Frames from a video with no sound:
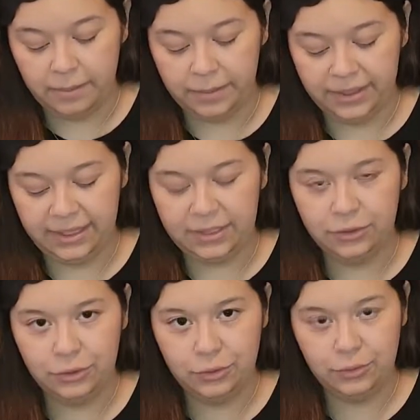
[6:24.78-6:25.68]
but they
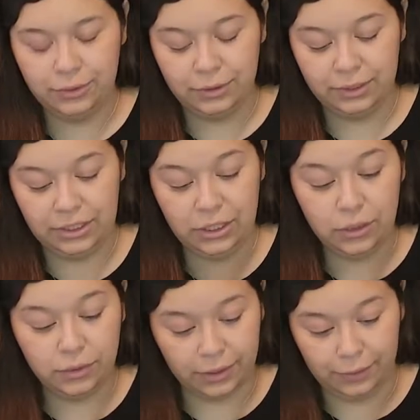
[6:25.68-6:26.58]
do look
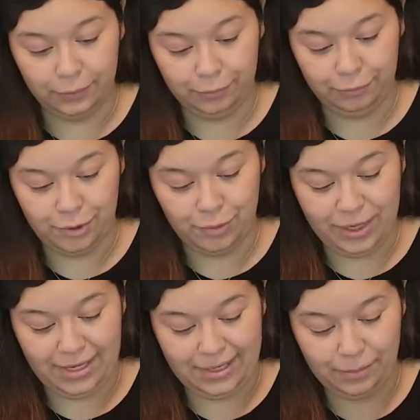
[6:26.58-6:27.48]
cuter
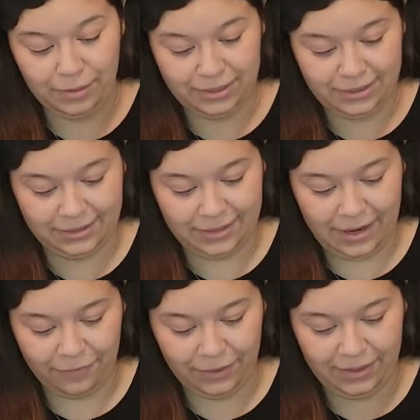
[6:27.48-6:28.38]
when you put
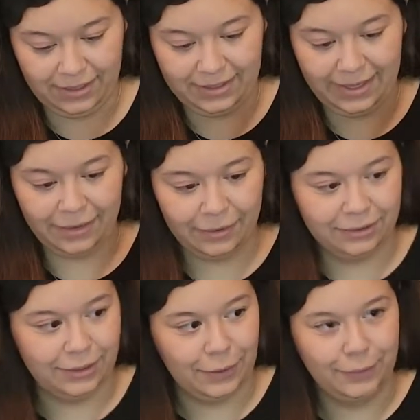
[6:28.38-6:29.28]
everything together.
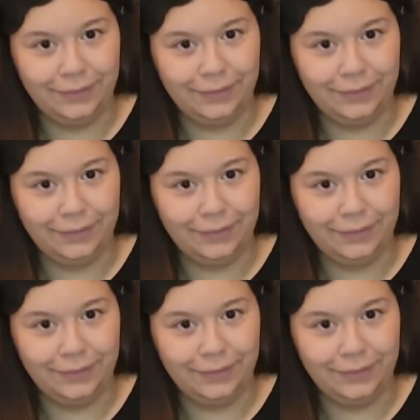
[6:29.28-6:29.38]
So